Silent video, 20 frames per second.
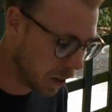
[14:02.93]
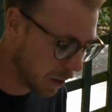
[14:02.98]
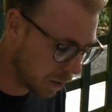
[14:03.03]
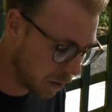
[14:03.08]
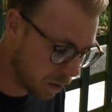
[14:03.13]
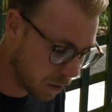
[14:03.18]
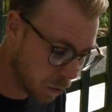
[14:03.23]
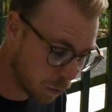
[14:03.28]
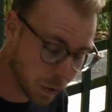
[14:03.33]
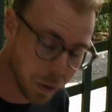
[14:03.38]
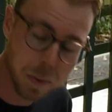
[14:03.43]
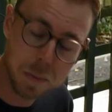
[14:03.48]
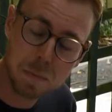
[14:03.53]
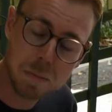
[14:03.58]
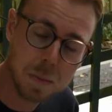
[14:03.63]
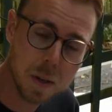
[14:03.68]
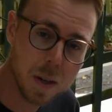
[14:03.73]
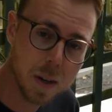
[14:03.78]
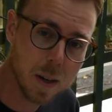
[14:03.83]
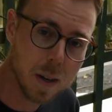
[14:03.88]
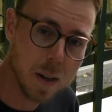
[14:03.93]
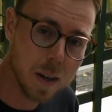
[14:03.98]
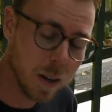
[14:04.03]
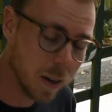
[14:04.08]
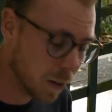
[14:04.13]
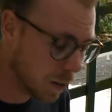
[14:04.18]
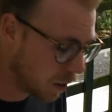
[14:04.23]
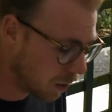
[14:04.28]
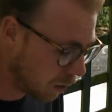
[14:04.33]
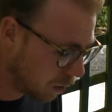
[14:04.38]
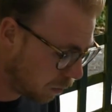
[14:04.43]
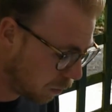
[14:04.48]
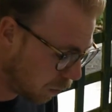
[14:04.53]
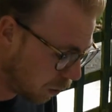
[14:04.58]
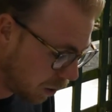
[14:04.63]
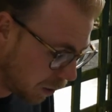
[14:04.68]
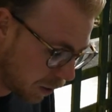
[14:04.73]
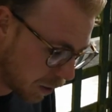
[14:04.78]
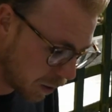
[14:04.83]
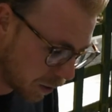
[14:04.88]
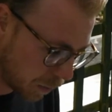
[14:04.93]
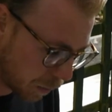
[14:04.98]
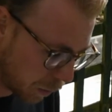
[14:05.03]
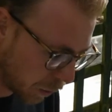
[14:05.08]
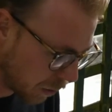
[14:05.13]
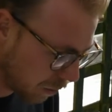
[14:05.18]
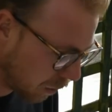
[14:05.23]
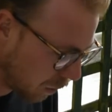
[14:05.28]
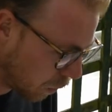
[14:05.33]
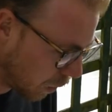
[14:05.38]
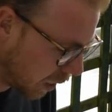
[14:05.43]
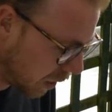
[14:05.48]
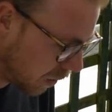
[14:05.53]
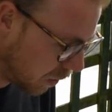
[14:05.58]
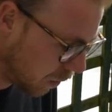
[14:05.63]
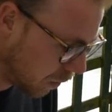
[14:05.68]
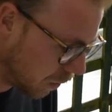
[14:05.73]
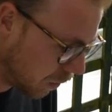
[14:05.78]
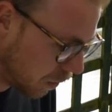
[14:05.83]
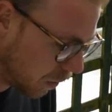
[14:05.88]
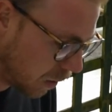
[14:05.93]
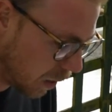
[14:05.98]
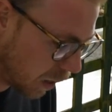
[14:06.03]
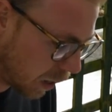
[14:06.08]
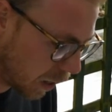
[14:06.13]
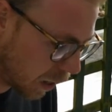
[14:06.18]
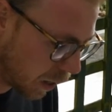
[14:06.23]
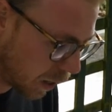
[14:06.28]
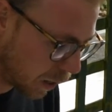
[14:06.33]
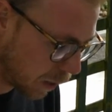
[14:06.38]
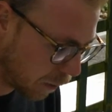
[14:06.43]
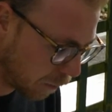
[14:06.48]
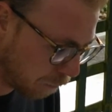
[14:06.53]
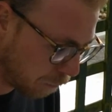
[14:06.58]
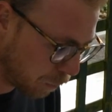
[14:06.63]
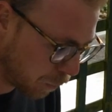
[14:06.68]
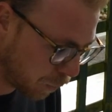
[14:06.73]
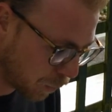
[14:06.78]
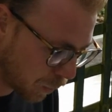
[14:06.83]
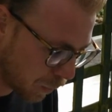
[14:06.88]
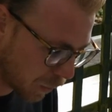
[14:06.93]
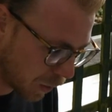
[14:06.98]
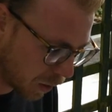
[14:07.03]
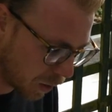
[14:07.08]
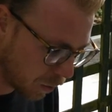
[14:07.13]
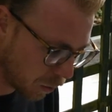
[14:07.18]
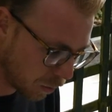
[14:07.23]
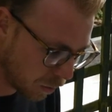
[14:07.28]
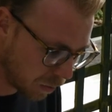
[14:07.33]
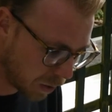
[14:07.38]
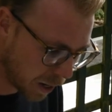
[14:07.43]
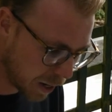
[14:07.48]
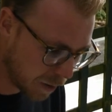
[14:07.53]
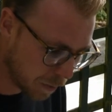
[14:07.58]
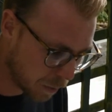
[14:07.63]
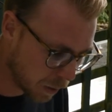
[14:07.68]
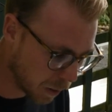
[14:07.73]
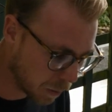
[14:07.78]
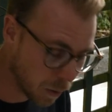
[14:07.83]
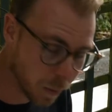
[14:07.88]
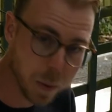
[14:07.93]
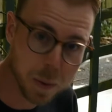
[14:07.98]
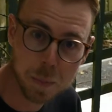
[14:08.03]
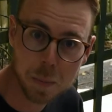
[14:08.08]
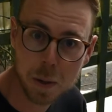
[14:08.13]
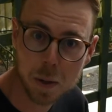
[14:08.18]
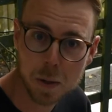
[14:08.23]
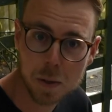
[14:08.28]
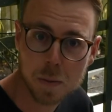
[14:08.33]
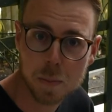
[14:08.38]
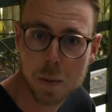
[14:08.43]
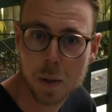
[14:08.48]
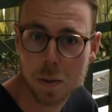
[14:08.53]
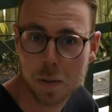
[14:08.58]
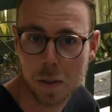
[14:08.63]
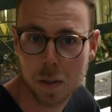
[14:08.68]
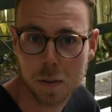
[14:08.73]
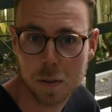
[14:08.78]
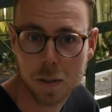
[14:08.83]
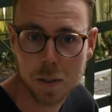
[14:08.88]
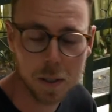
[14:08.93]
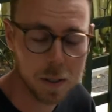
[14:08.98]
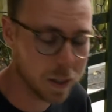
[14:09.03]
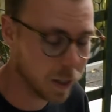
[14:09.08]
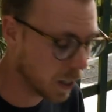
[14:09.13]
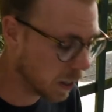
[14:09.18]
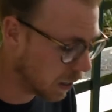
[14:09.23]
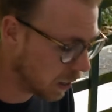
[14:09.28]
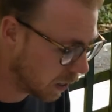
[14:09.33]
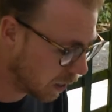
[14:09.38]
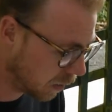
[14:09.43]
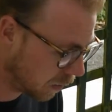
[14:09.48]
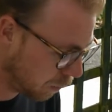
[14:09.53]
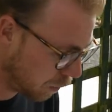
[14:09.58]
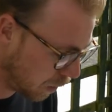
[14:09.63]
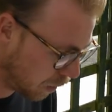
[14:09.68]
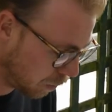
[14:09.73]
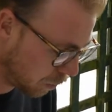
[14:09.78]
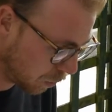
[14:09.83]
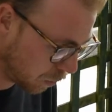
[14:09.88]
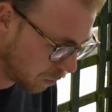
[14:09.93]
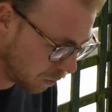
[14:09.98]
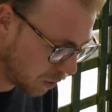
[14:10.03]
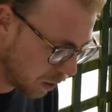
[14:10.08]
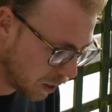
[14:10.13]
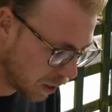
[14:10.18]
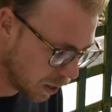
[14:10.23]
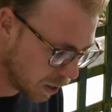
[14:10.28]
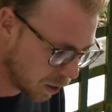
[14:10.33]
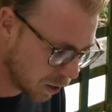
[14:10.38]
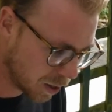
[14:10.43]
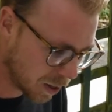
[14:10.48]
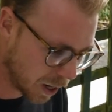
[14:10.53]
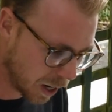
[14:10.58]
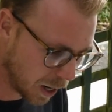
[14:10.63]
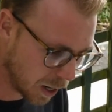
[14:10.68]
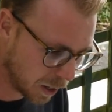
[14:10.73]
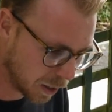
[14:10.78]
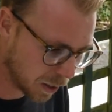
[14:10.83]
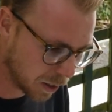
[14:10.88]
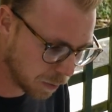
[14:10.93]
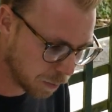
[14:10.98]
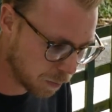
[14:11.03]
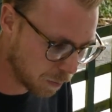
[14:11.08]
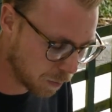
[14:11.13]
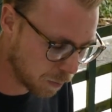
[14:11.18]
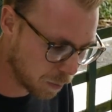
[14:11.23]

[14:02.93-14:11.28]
with crew. So for us, it's the perfect way to um, to find people with boats, boat owners, and people sailing the